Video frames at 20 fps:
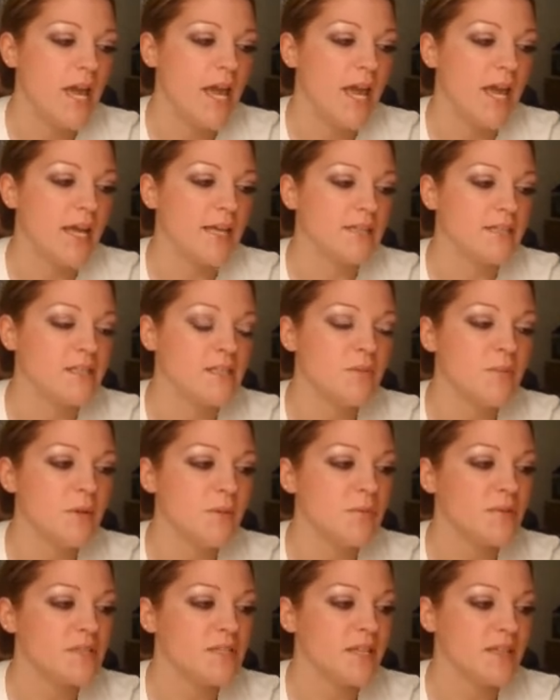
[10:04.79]
And some
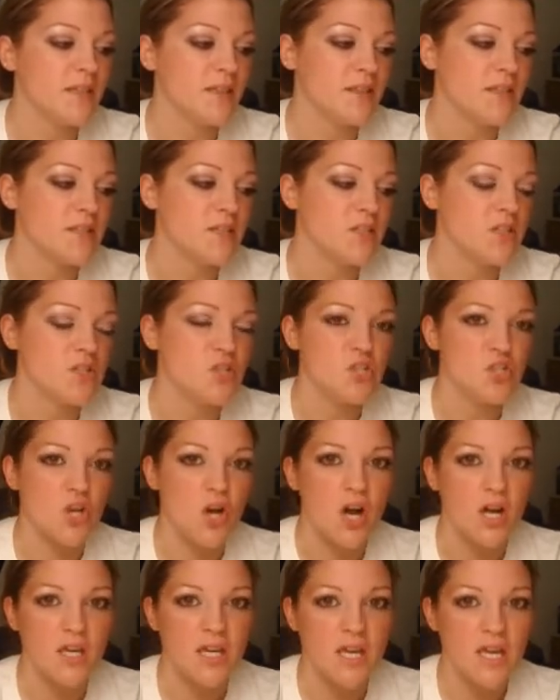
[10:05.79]
people say that this is
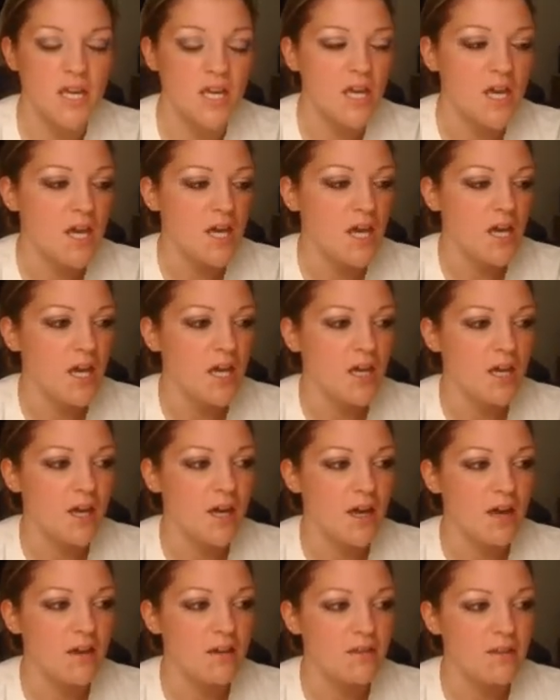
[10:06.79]
chalky,
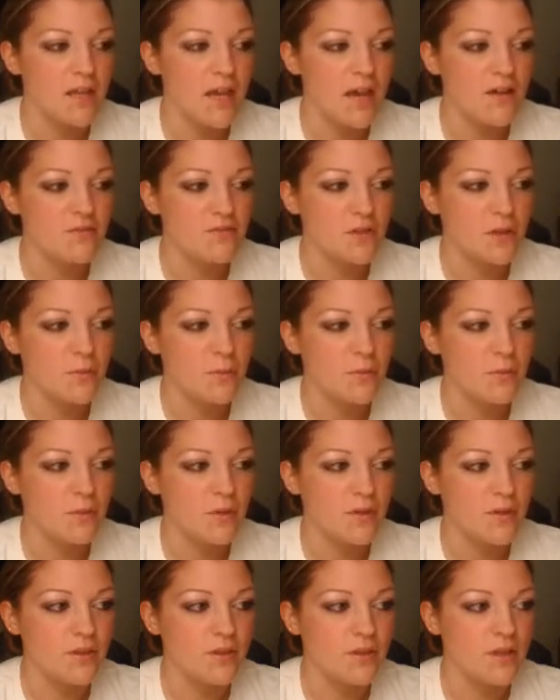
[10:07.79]
they have trouble
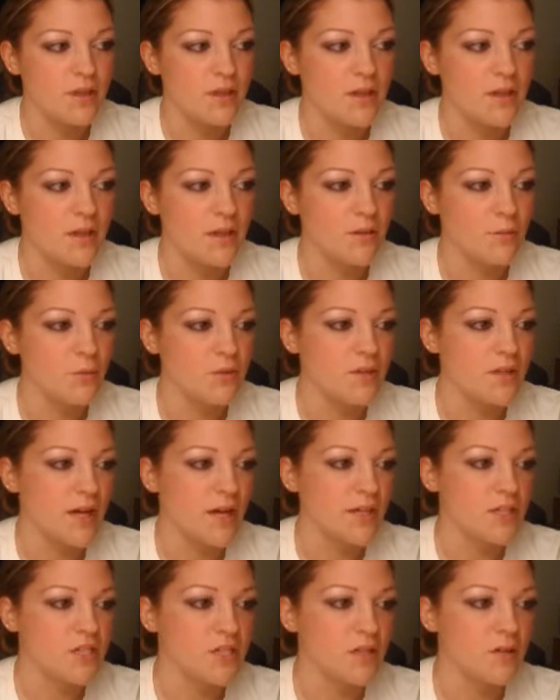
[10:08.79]
with the
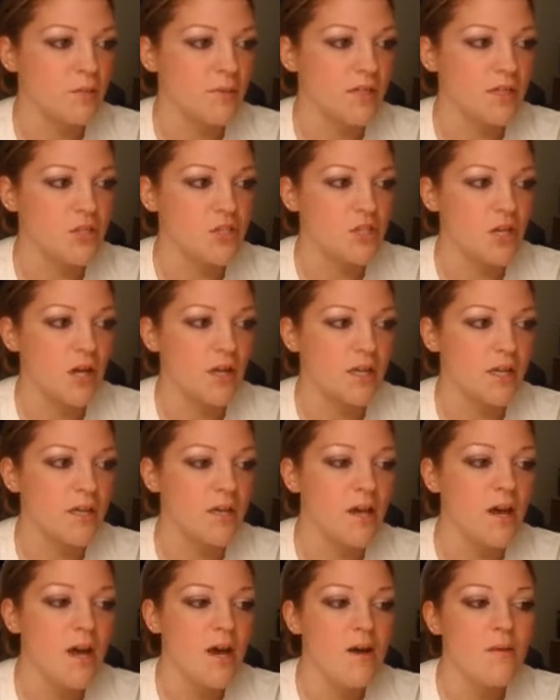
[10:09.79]
eyeshadow being chalky,
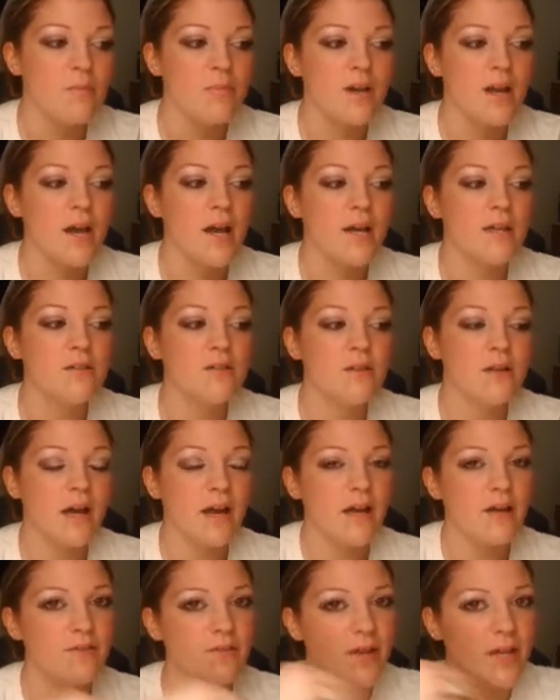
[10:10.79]
but I do not
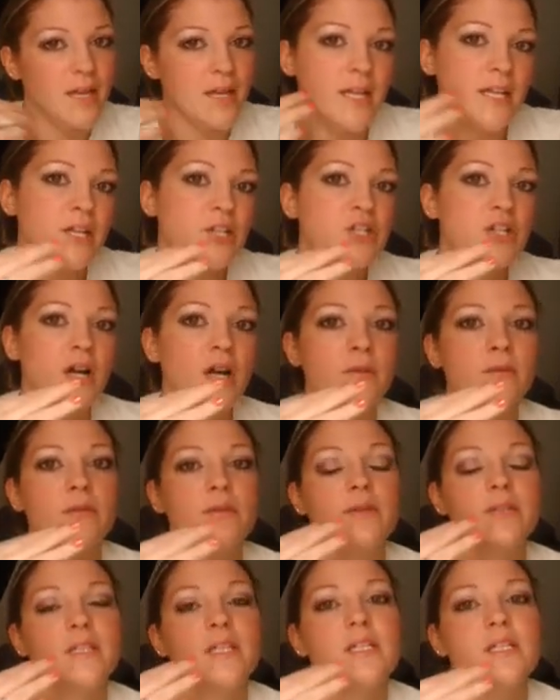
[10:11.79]
have any trouble
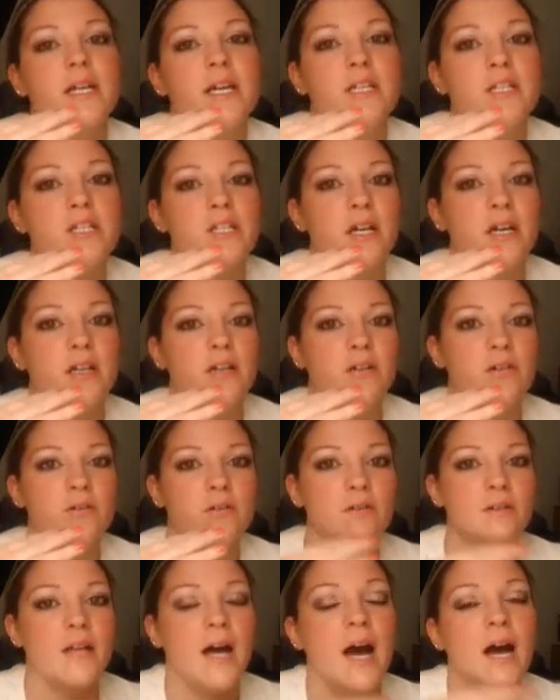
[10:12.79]
with this eyeshadow
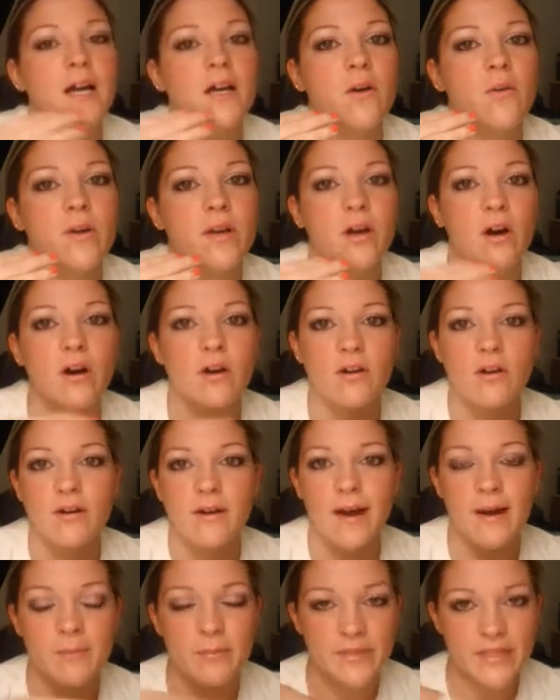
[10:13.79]
not going on or
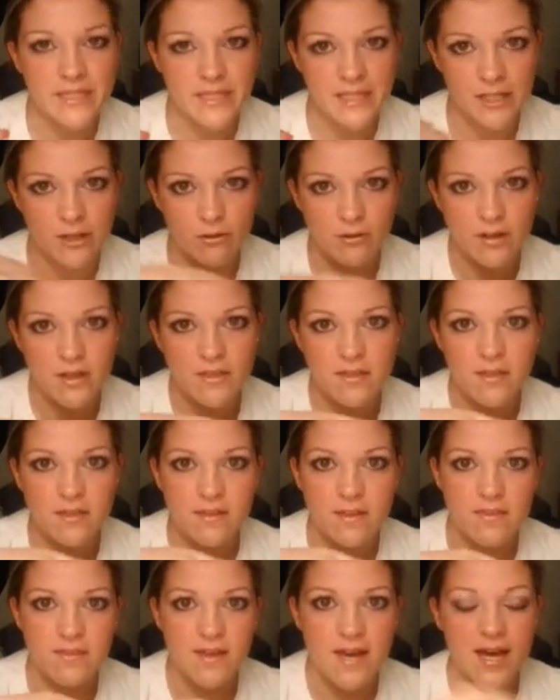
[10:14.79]
not blending or anything
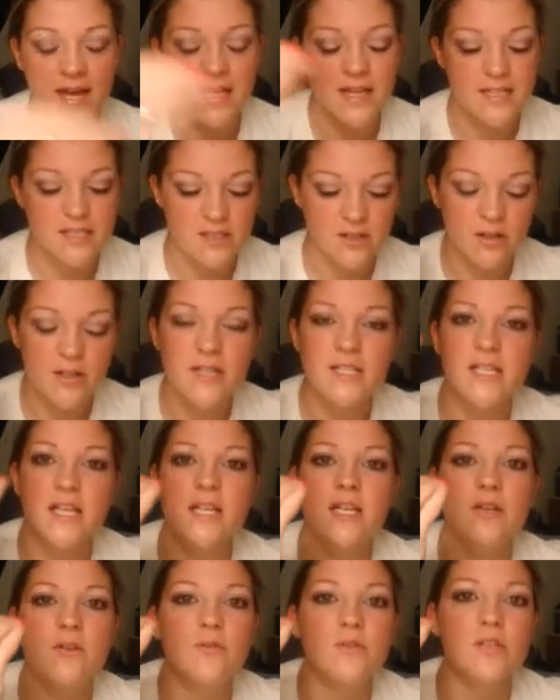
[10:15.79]
like that as long as I
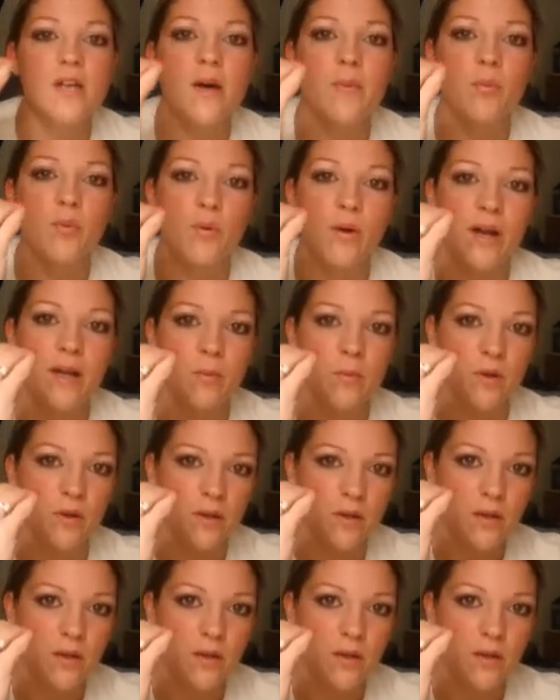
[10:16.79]
use a primer.